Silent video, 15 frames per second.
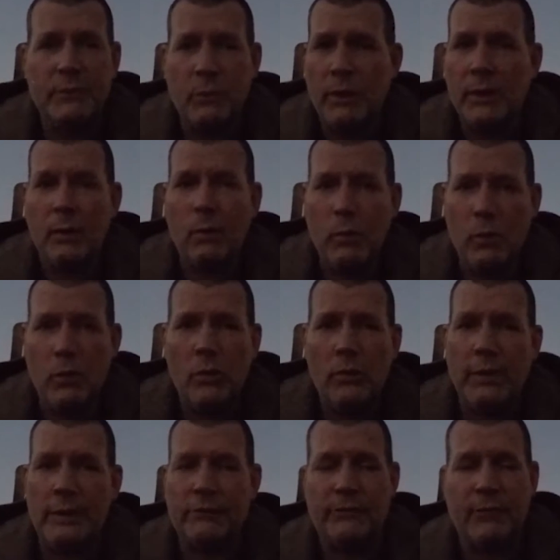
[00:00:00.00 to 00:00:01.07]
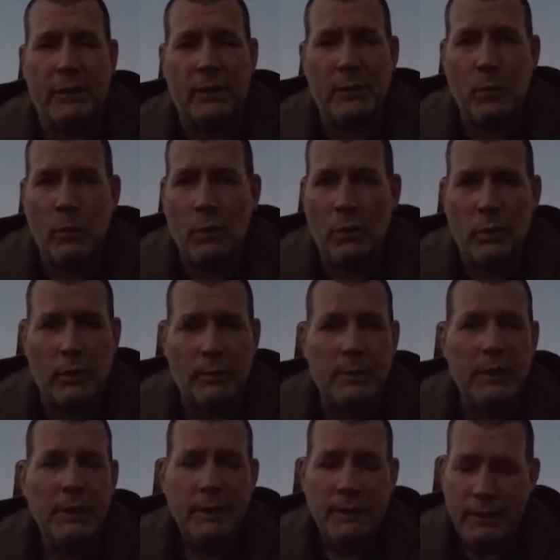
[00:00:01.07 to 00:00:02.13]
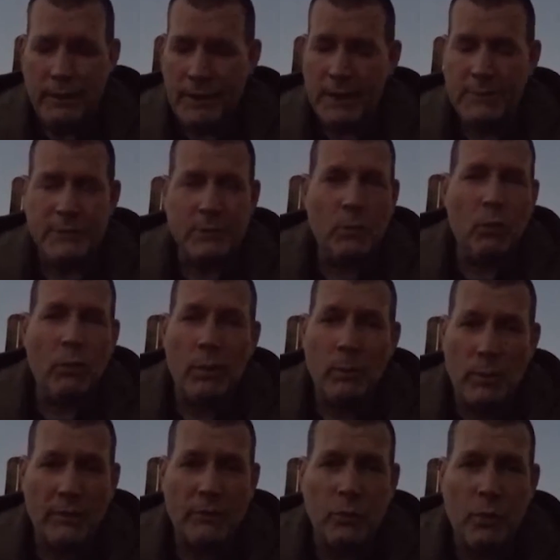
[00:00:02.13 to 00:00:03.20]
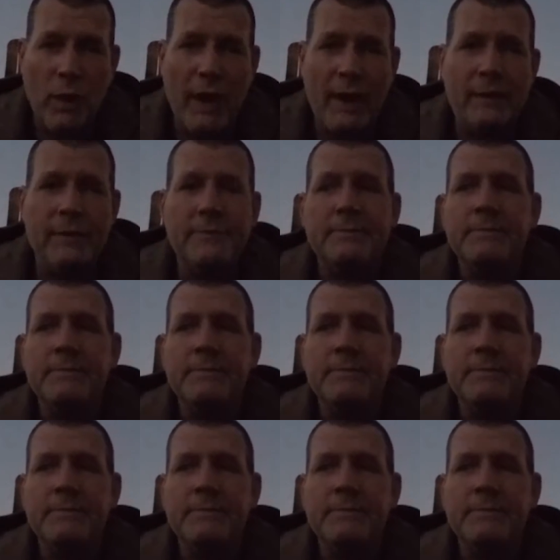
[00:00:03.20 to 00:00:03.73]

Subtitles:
to wear wool. It's very warm, keeps you warm when it's wet.